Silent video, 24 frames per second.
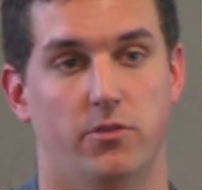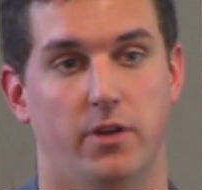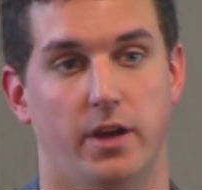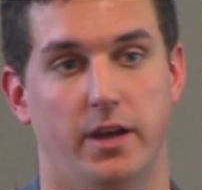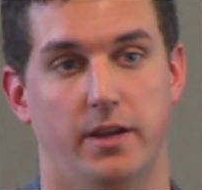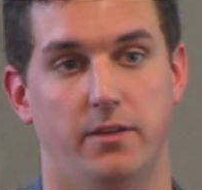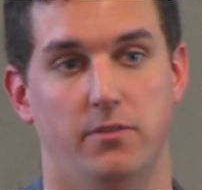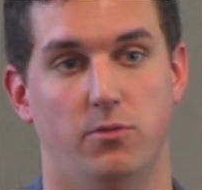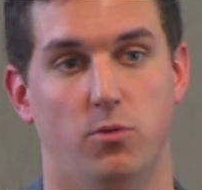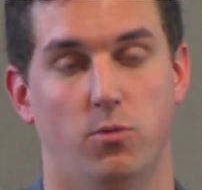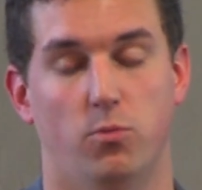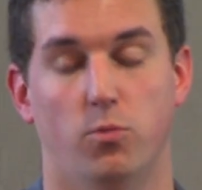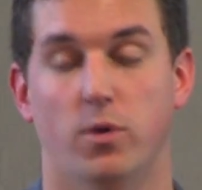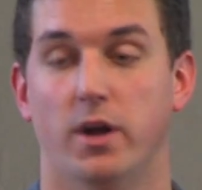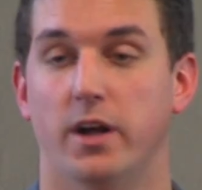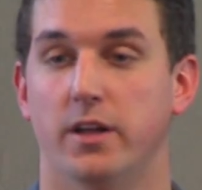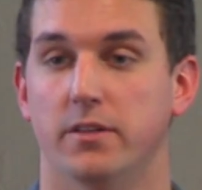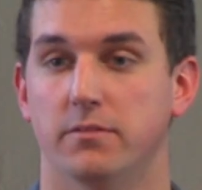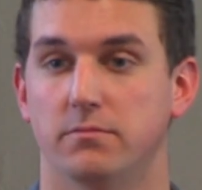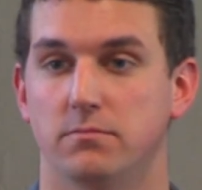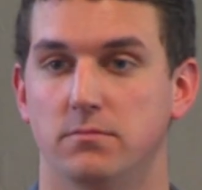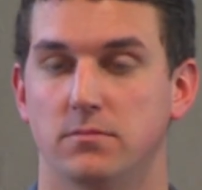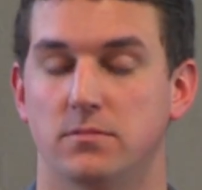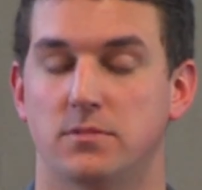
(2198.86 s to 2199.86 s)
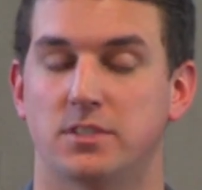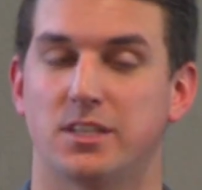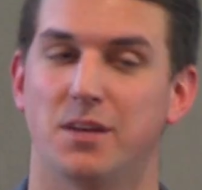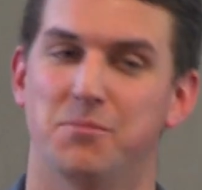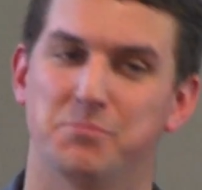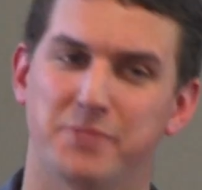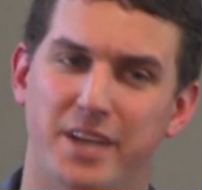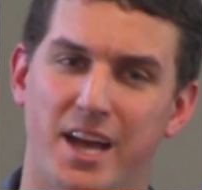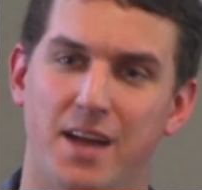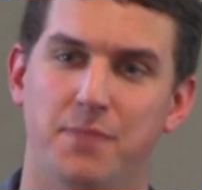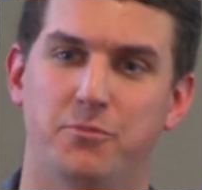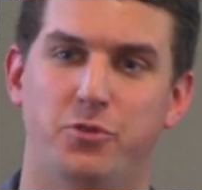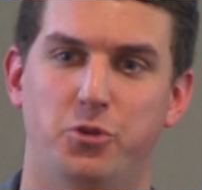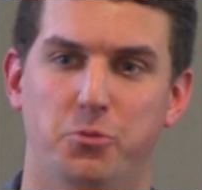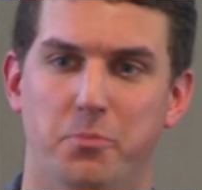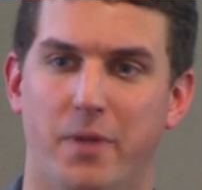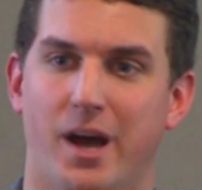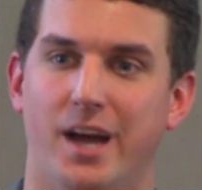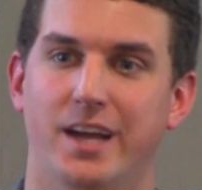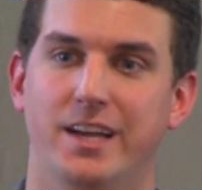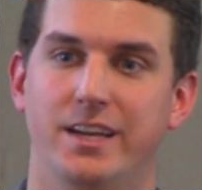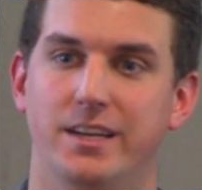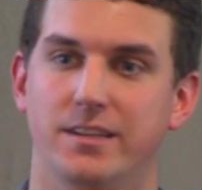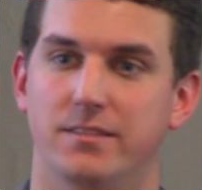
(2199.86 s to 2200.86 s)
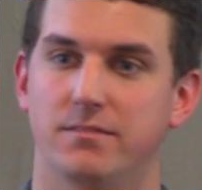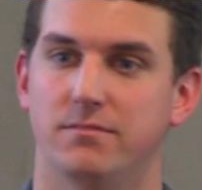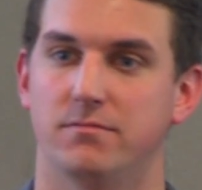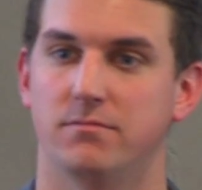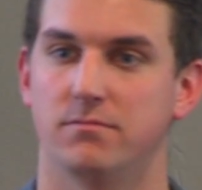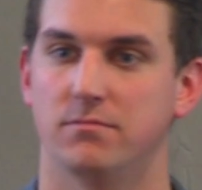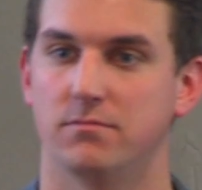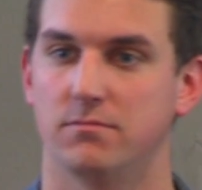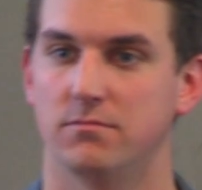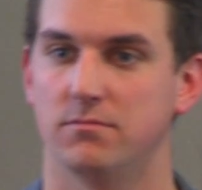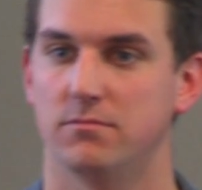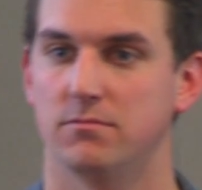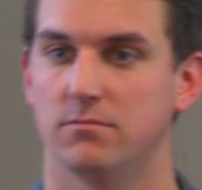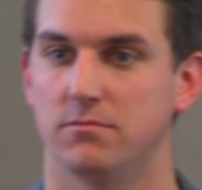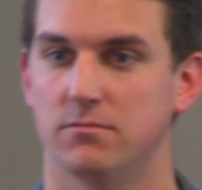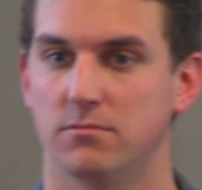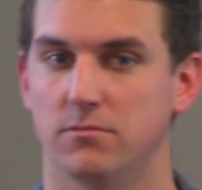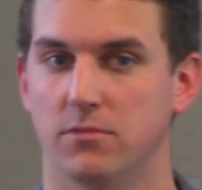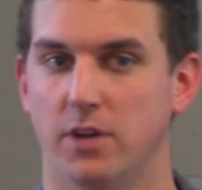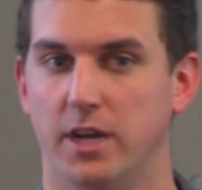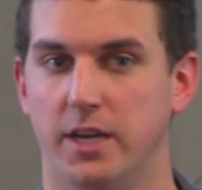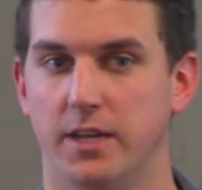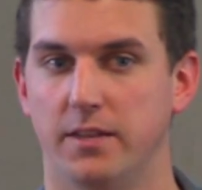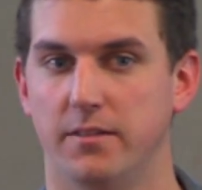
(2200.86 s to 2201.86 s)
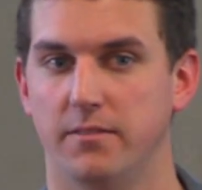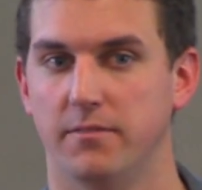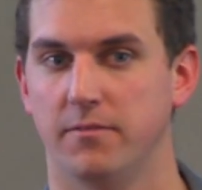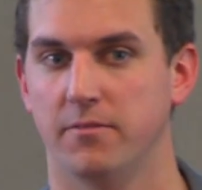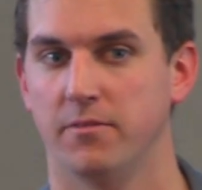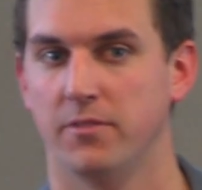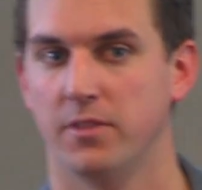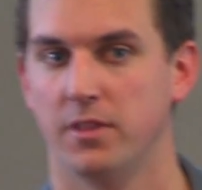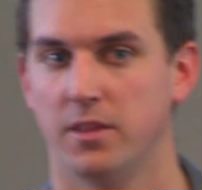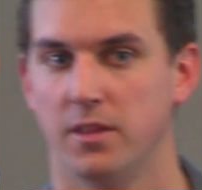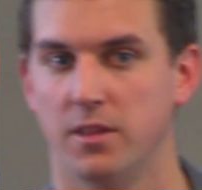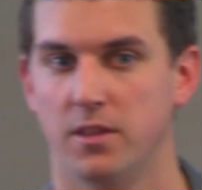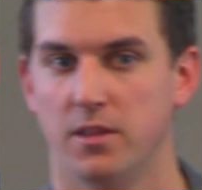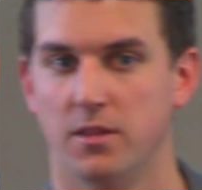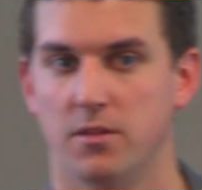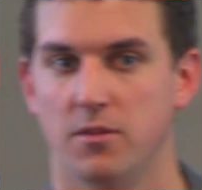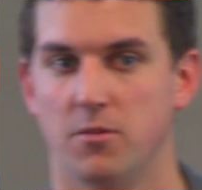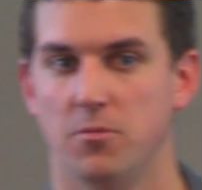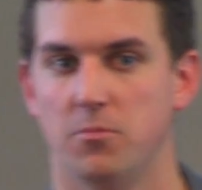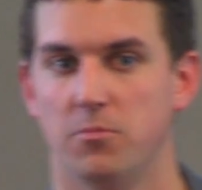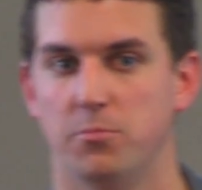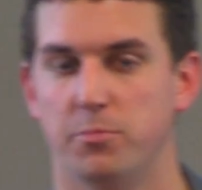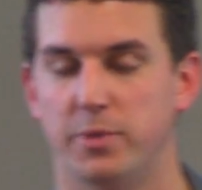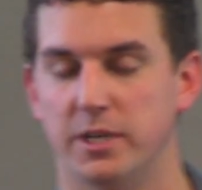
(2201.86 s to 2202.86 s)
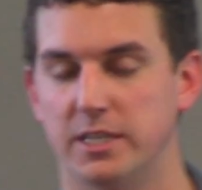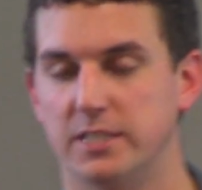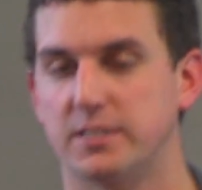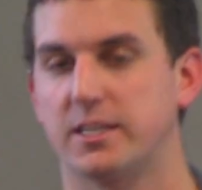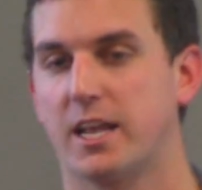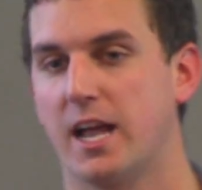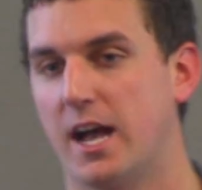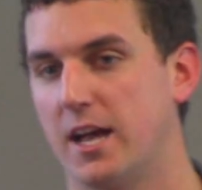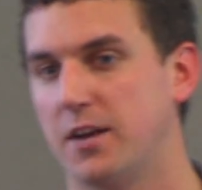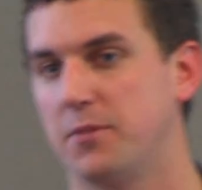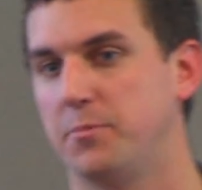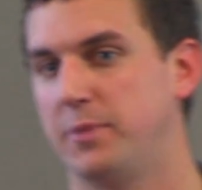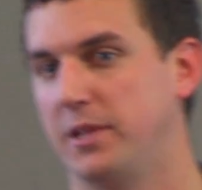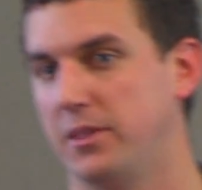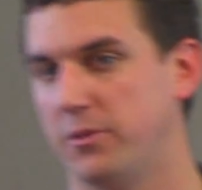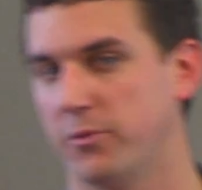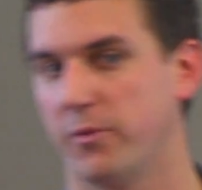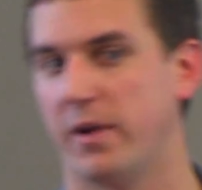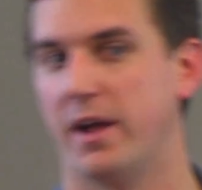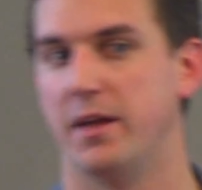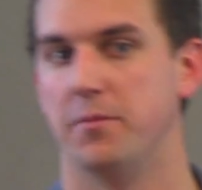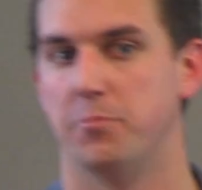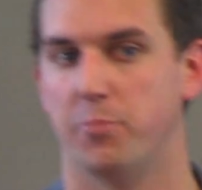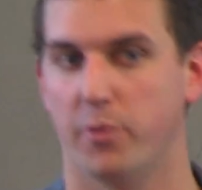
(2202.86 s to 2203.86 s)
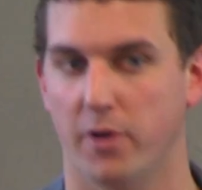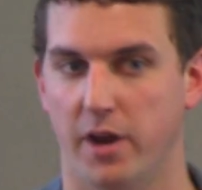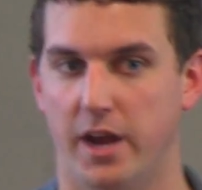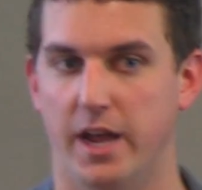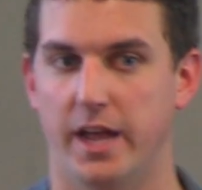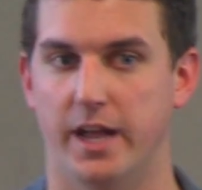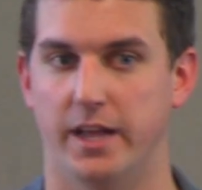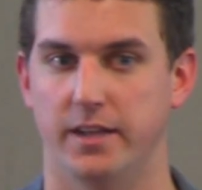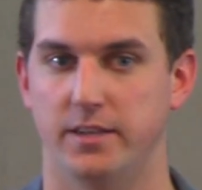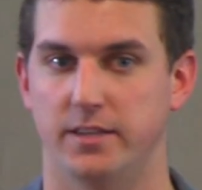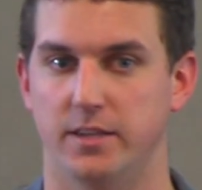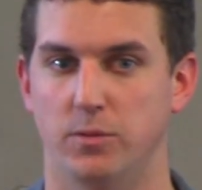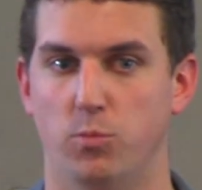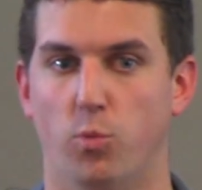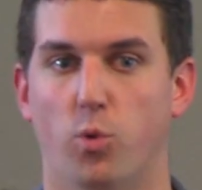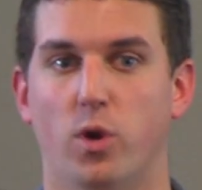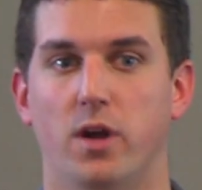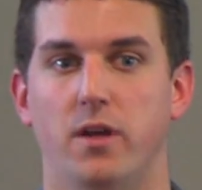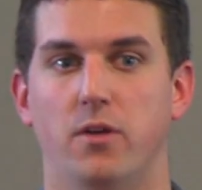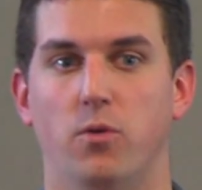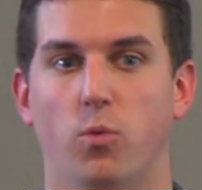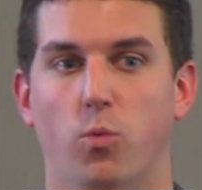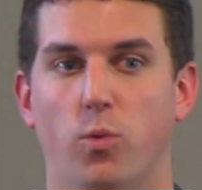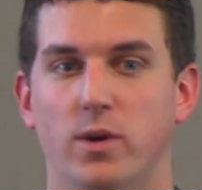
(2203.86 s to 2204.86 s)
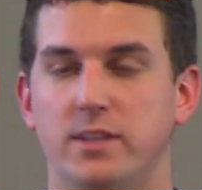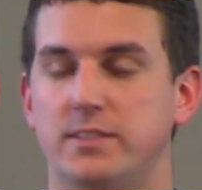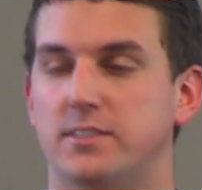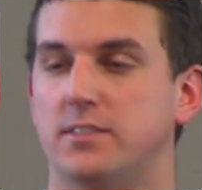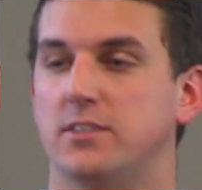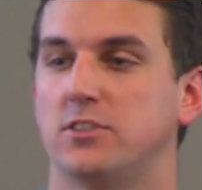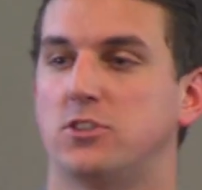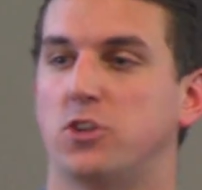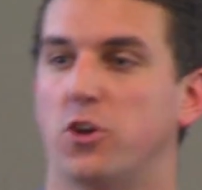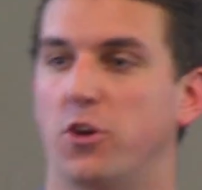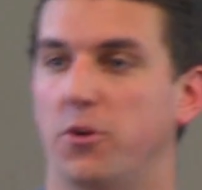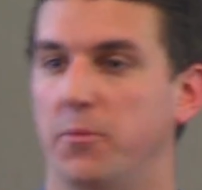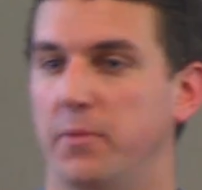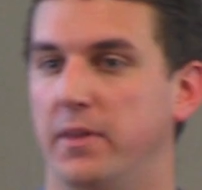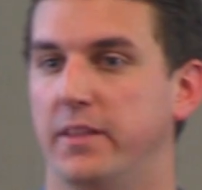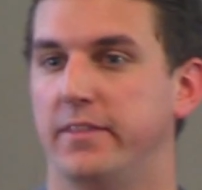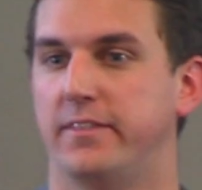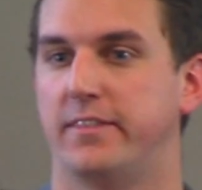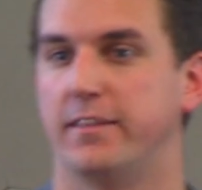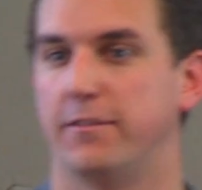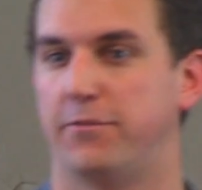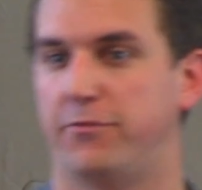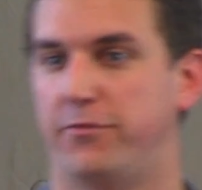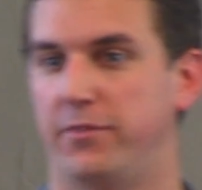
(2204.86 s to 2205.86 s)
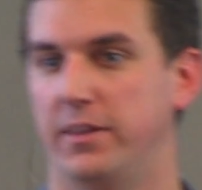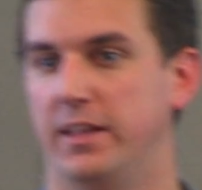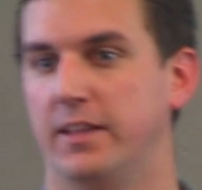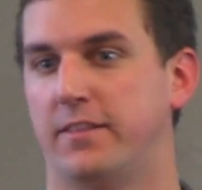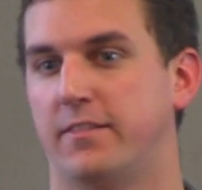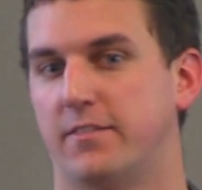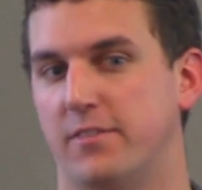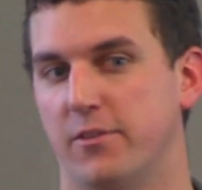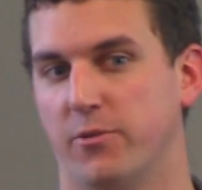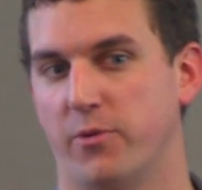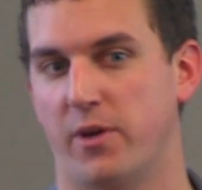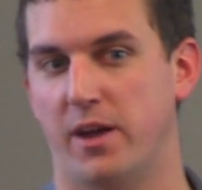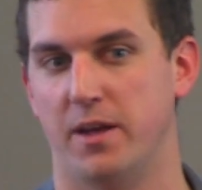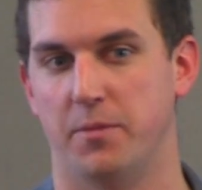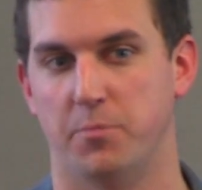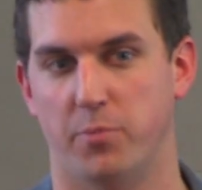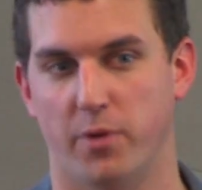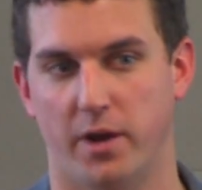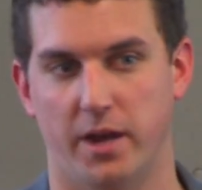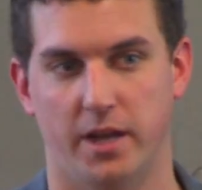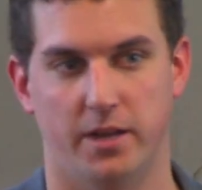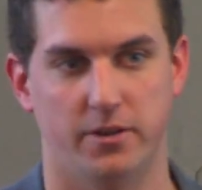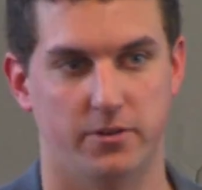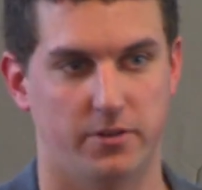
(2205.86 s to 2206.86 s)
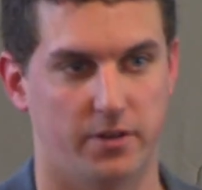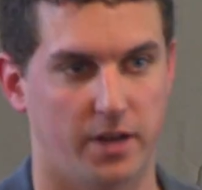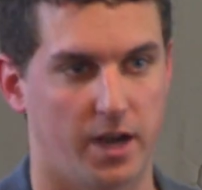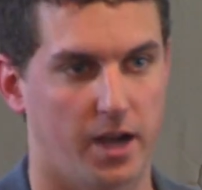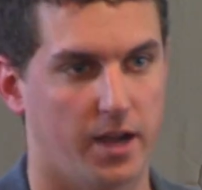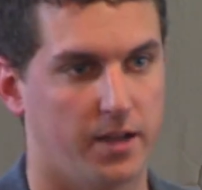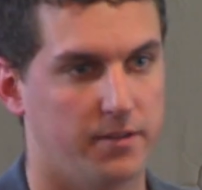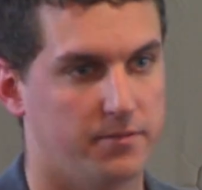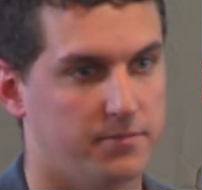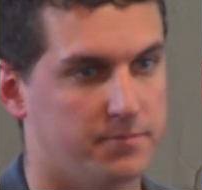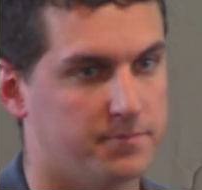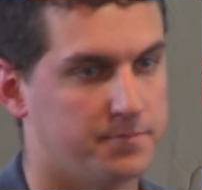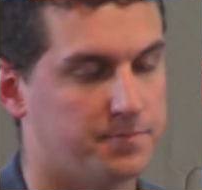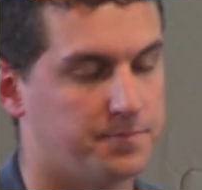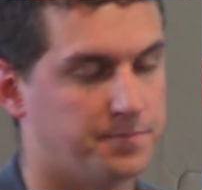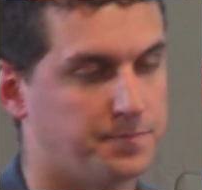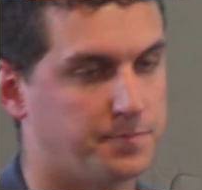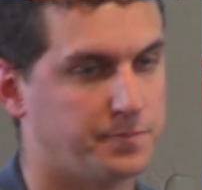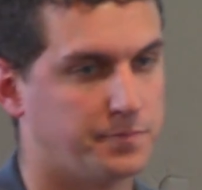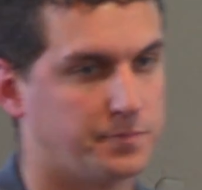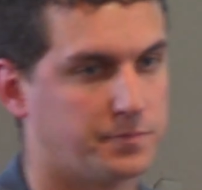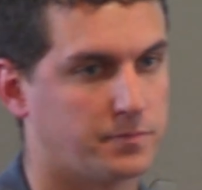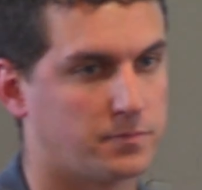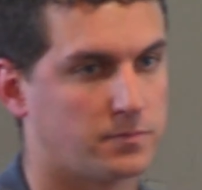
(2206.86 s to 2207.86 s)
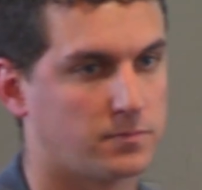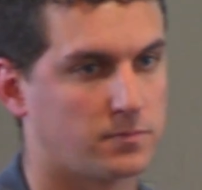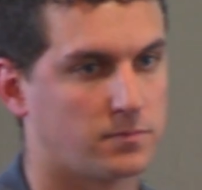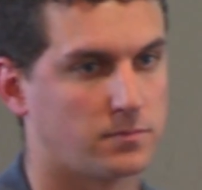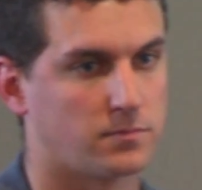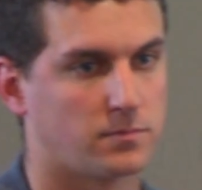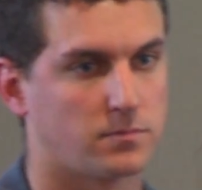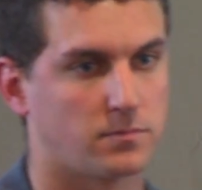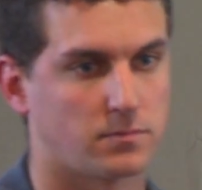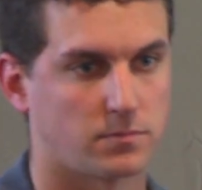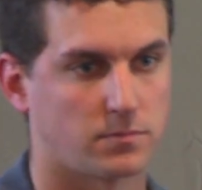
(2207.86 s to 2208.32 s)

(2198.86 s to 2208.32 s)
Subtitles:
Right? Well, sometimes you might, right? But it's got to be the right brand. And what determines if it's the right brand or not? But